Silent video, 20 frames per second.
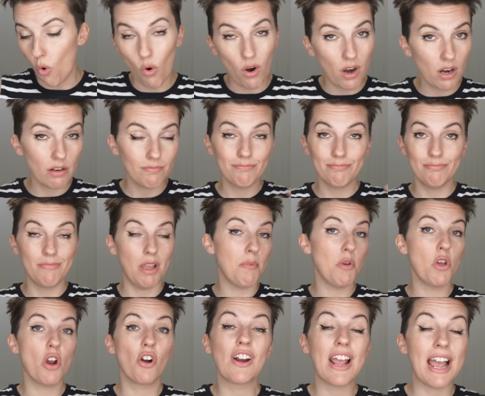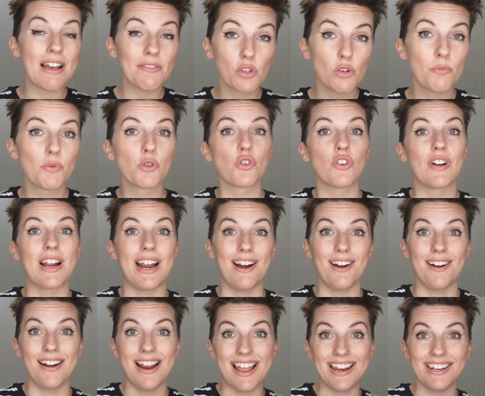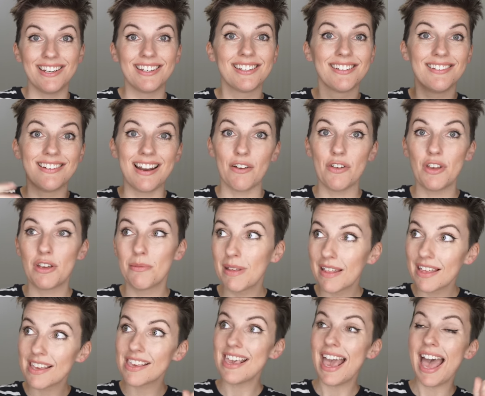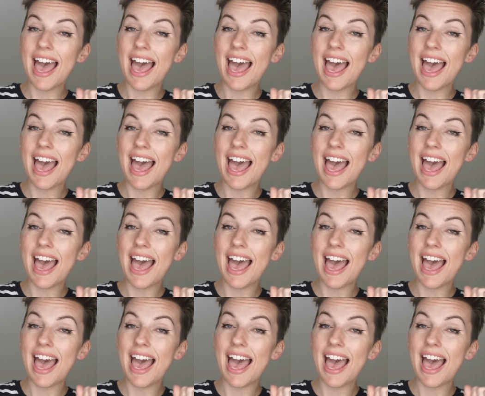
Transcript: Or maybe you already have super short hair and now you can be like,